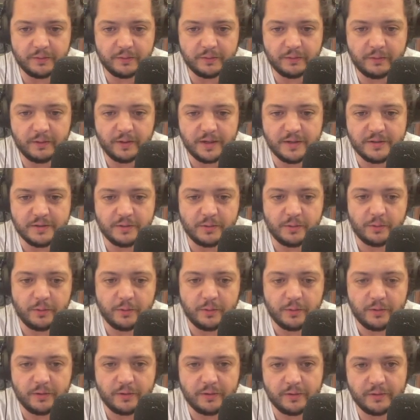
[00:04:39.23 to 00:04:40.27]
or Crash
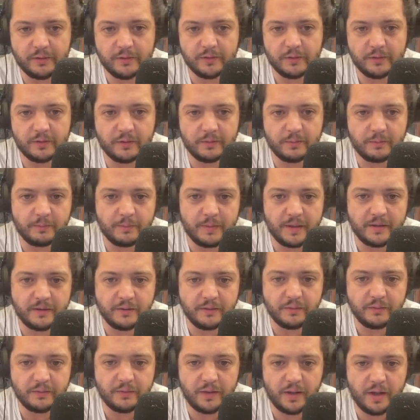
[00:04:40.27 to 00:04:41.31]
Course or
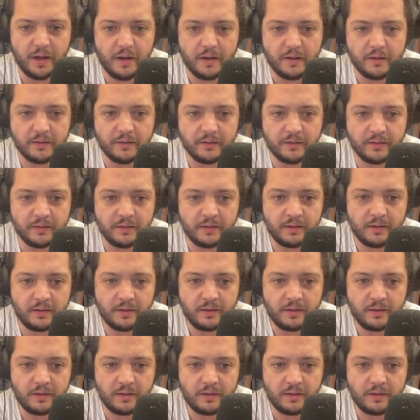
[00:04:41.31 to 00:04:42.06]
Mental Floss.